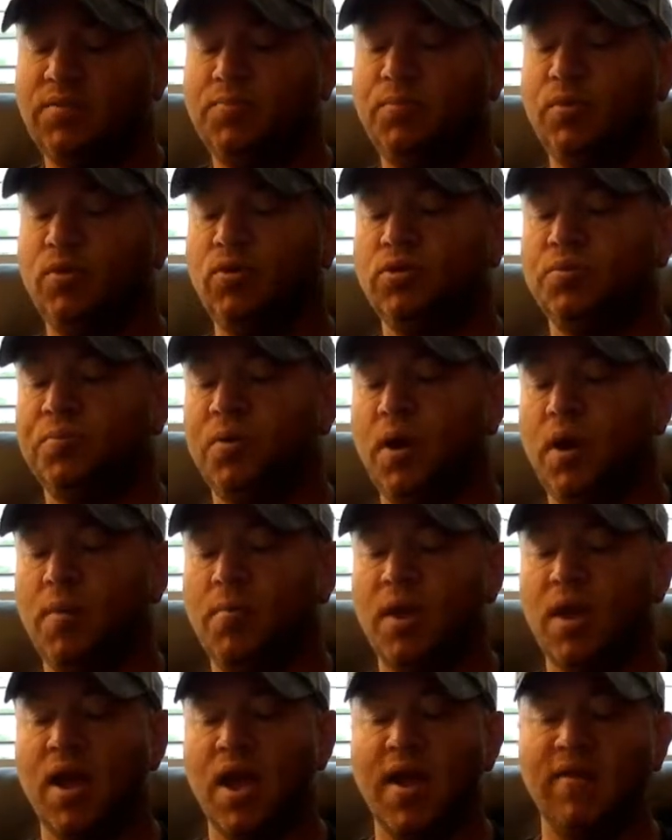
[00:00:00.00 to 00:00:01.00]
These
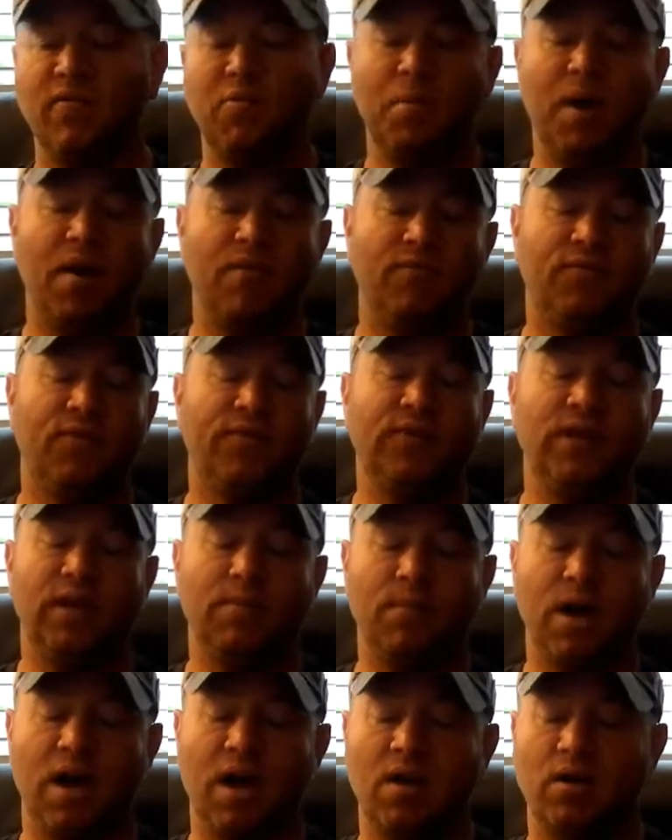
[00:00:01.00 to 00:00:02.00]
boots probably have about
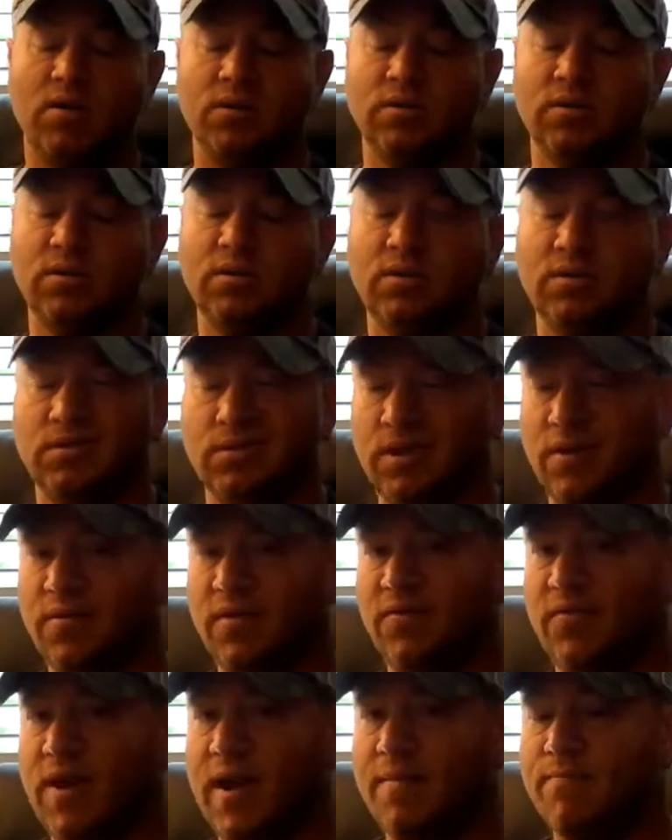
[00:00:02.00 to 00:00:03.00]
50 miles,
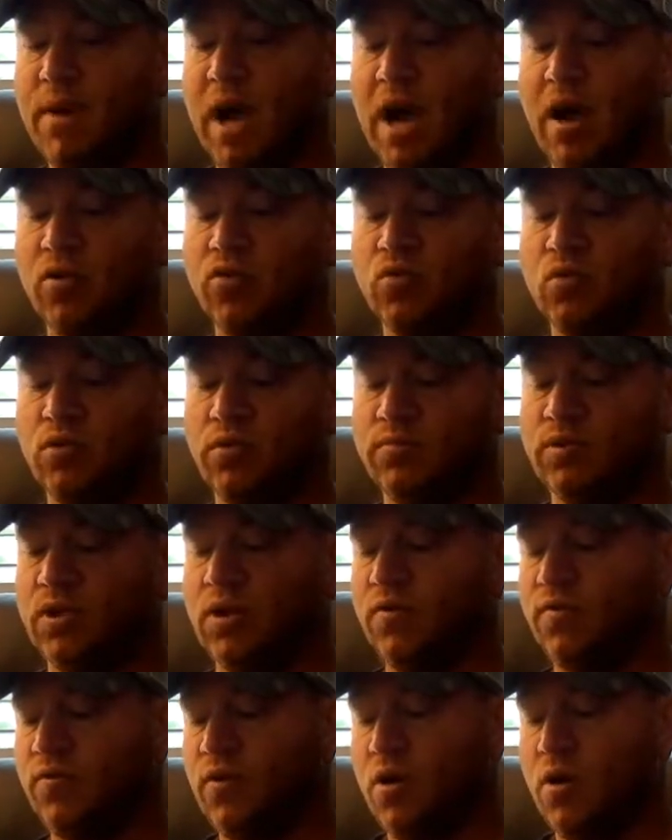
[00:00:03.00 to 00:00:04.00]
75 miles
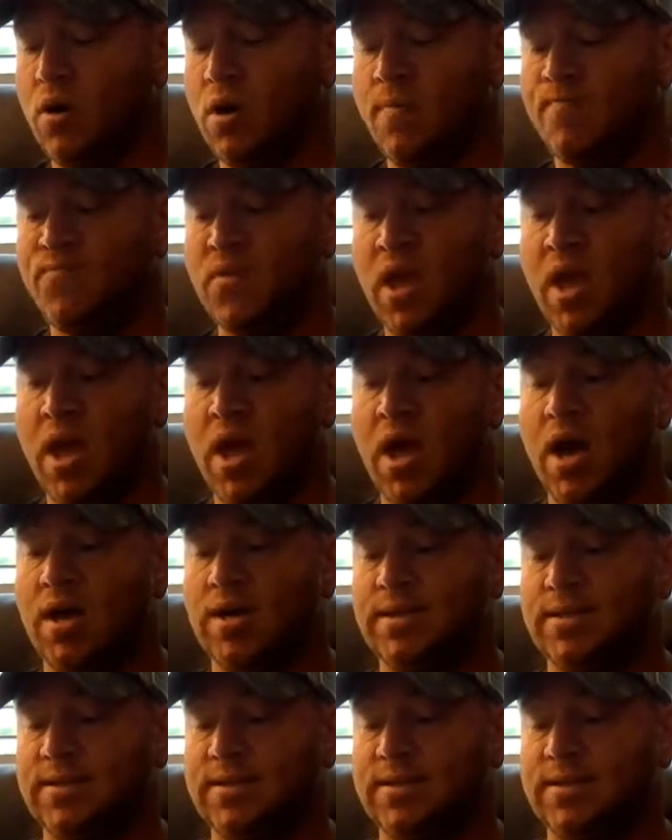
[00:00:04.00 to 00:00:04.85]
on them so far.